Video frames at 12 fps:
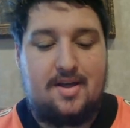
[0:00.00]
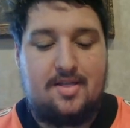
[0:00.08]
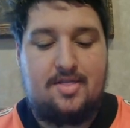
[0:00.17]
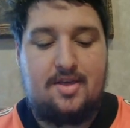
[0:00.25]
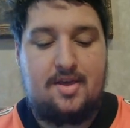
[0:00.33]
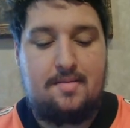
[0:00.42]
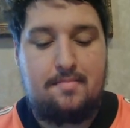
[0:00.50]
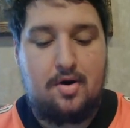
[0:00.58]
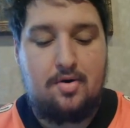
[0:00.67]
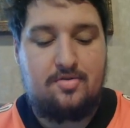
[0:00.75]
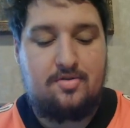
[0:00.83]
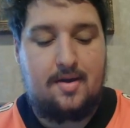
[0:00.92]
the
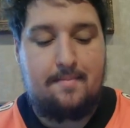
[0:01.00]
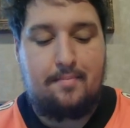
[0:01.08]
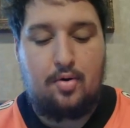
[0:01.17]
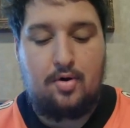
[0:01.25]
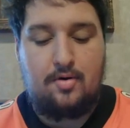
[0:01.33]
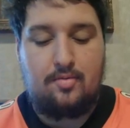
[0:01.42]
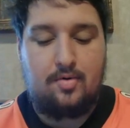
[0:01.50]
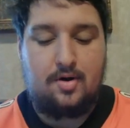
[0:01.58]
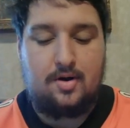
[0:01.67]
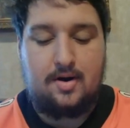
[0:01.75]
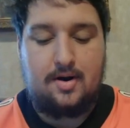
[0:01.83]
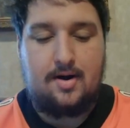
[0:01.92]
most important
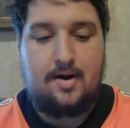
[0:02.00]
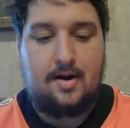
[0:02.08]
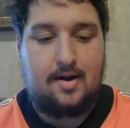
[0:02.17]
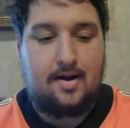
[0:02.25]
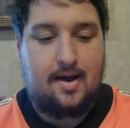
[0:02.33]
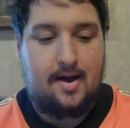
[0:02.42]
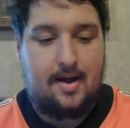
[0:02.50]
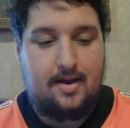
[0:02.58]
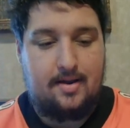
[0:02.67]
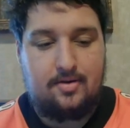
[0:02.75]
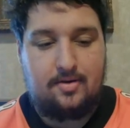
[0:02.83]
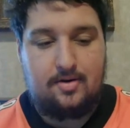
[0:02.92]
one, and
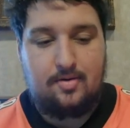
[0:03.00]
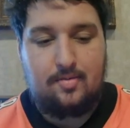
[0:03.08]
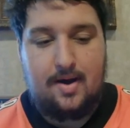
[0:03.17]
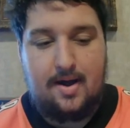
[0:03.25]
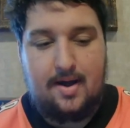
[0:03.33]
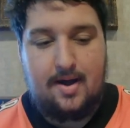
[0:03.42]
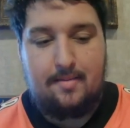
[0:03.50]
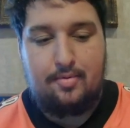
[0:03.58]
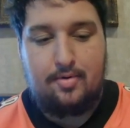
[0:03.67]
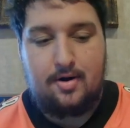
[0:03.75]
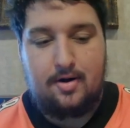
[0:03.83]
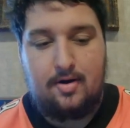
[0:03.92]
I don't know why I
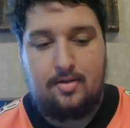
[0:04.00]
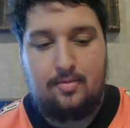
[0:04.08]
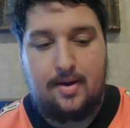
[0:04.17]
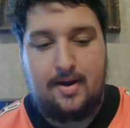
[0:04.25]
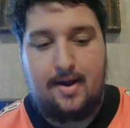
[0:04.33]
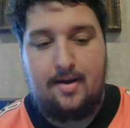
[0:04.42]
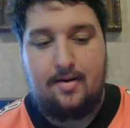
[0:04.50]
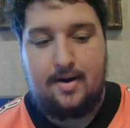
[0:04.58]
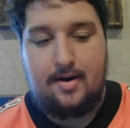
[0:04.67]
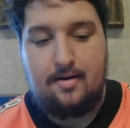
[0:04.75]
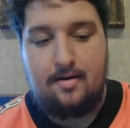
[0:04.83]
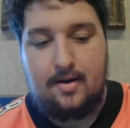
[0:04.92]
put it all the way down
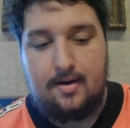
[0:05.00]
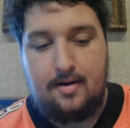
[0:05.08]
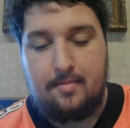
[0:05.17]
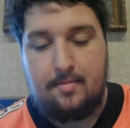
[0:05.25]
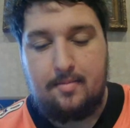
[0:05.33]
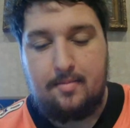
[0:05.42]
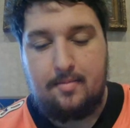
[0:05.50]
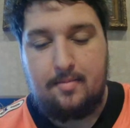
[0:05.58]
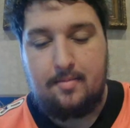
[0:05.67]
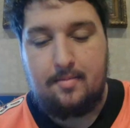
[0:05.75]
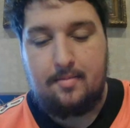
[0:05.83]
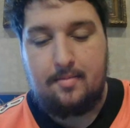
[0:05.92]
here at number
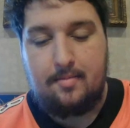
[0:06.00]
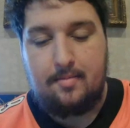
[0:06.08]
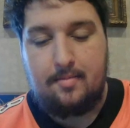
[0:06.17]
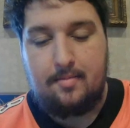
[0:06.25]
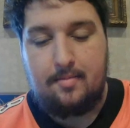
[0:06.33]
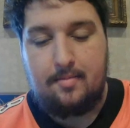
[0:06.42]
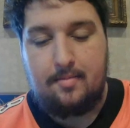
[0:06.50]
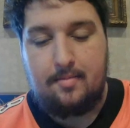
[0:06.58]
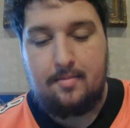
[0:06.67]
5,